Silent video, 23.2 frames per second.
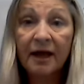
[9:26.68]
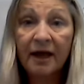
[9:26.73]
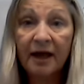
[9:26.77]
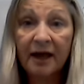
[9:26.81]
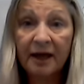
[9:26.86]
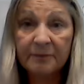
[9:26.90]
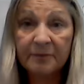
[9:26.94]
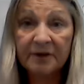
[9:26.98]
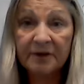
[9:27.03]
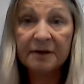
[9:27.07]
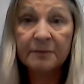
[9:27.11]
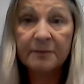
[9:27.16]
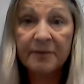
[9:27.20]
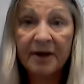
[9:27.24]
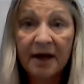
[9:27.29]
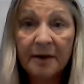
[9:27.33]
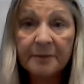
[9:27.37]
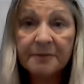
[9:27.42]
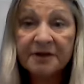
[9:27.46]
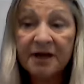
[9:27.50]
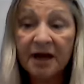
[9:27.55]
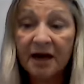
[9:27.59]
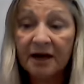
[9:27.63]
and being
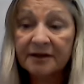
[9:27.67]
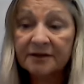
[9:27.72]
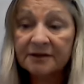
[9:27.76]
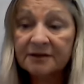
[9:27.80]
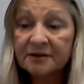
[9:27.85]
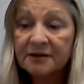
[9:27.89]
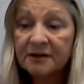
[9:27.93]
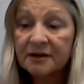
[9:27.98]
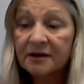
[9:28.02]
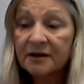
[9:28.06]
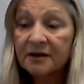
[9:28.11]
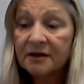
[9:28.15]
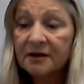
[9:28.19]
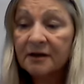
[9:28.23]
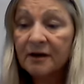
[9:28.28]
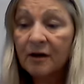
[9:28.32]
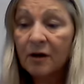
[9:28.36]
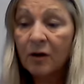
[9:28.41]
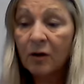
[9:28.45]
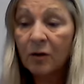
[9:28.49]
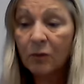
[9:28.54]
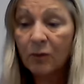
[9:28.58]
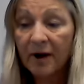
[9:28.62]
baptized.
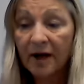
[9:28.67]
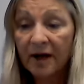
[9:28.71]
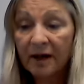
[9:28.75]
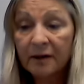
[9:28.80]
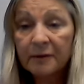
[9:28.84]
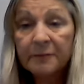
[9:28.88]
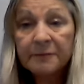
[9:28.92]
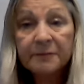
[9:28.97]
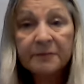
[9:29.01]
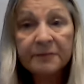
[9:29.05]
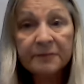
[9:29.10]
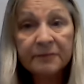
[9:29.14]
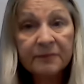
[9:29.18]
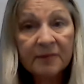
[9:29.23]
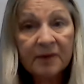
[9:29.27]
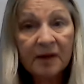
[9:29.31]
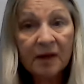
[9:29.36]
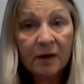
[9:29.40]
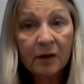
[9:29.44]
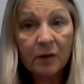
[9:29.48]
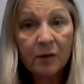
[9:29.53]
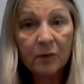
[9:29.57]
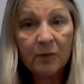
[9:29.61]
Well,
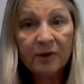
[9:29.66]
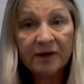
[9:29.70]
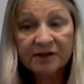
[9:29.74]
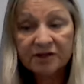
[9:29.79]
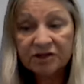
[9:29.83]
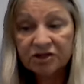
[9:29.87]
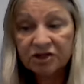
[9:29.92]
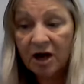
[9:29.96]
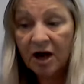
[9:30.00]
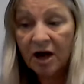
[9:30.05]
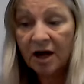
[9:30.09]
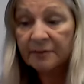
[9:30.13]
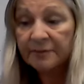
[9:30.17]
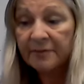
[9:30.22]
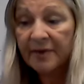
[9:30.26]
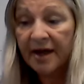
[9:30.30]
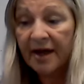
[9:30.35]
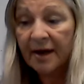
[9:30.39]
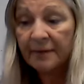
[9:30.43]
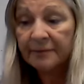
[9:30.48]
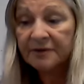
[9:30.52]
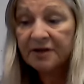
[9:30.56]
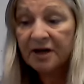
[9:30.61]
when John
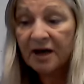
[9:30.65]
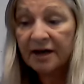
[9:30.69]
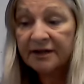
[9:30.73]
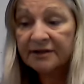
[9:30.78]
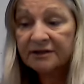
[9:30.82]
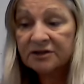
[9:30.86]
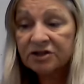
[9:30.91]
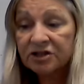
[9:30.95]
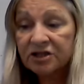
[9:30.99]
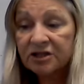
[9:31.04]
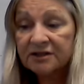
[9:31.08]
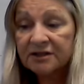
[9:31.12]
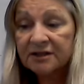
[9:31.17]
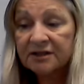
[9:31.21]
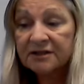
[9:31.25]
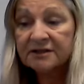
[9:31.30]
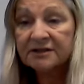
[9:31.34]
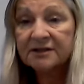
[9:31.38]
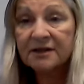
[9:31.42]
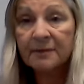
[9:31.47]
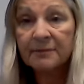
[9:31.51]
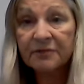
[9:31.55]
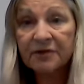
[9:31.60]
baptized
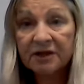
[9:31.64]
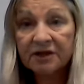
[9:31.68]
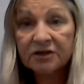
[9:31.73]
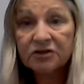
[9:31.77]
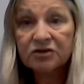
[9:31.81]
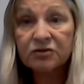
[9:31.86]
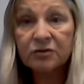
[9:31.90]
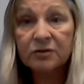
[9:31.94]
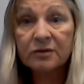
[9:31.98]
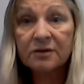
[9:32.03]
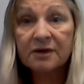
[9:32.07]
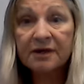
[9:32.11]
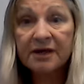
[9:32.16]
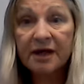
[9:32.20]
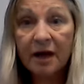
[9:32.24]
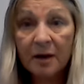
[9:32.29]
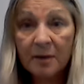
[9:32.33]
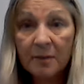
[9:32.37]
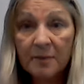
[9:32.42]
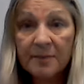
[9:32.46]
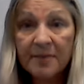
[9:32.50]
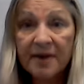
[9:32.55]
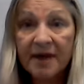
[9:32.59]
Jesus, something truly
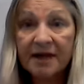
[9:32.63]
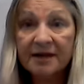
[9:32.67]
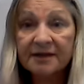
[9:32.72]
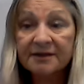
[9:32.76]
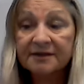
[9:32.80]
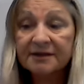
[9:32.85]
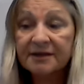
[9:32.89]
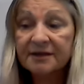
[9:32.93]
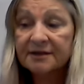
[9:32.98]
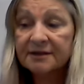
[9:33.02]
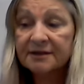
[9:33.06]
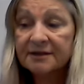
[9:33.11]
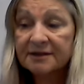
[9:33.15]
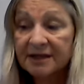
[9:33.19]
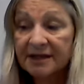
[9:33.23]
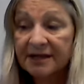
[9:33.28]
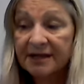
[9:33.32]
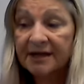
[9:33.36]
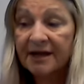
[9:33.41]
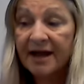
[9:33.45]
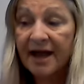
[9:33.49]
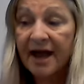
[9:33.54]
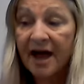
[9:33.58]
amazing
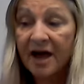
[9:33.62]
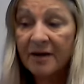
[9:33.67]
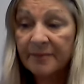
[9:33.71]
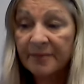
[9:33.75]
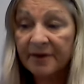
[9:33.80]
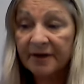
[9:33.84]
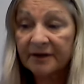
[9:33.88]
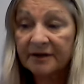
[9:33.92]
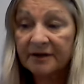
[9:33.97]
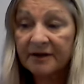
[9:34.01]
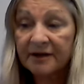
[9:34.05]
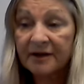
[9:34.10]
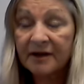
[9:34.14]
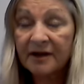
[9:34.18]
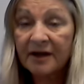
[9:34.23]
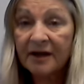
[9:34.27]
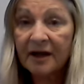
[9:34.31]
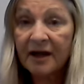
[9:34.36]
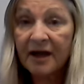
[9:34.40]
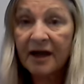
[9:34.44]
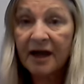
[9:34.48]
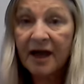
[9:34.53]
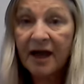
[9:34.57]
did happen.
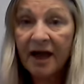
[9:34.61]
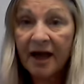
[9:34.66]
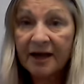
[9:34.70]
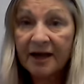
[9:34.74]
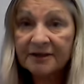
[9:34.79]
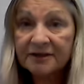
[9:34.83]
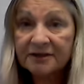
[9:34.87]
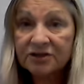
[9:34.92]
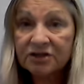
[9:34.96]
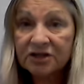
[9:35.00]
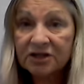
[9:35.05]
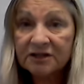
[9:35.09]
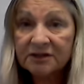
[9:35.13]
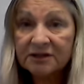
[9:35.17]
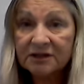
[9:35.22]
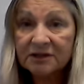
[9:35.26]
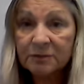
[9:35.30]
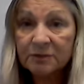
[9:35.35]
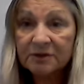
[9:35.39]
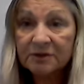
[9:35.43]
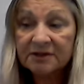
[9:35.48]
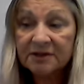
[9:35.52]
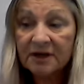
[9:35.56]
As
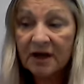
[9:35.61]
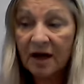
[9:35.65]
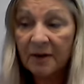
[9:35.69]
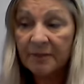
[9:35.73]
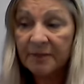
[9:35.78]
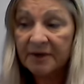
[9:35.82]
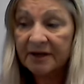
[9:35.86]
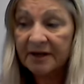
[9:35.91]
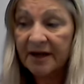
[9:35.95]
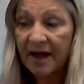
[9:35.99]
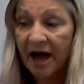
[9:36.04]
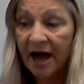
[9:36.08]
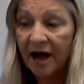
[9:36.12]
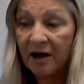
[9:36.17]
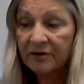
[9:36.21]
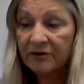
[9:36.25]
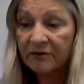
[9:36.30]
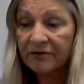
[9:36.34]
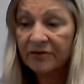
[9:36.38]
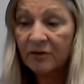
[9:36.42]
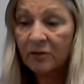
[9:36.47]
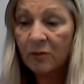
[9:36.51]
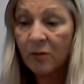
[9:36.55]
Jesus was coming out
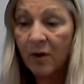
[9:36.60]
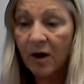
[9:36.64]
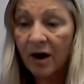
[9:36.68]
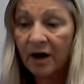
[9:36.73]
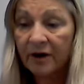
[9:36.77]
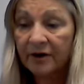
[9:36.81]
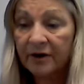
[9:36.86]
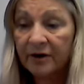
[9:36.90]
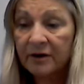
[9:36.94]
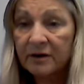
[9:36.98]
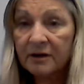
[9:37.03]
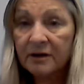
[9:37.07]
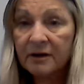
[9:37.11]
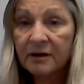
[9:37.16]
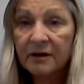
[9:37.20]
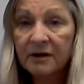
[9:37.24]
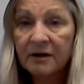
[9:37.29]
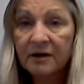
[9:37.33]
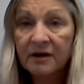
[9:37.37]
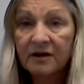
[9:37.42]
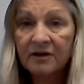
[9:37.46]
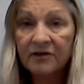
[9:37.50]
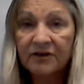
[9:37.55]
of the water,
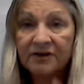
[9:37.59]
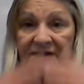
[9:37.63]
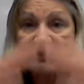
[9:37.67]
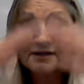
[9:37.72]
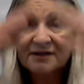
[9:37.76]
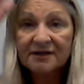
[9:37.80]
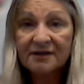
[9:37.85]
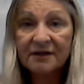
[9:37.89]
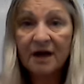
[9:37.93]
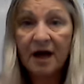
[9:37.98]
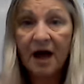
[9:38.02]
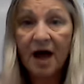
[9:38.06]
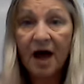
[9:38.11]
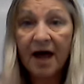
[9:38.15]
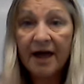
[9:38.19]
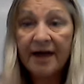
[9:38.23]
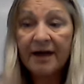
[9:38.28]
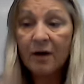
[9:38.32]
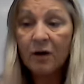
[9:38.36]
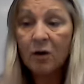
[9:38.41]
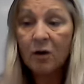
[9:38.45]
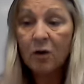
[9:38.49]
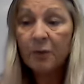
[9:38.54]
the
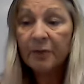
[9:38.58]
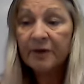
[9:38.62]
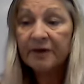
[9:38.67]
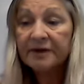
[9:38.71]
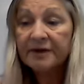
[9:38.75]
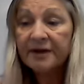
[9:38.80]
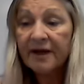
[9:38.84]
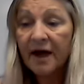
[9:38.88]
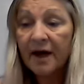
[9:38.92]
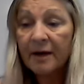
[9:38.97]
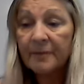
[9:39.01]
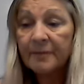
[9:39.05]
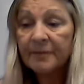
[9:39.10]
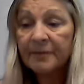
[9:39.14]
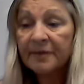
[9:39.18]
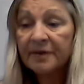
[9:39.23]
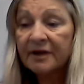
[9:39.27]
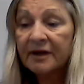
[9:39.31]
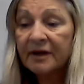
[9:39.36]
sky opened up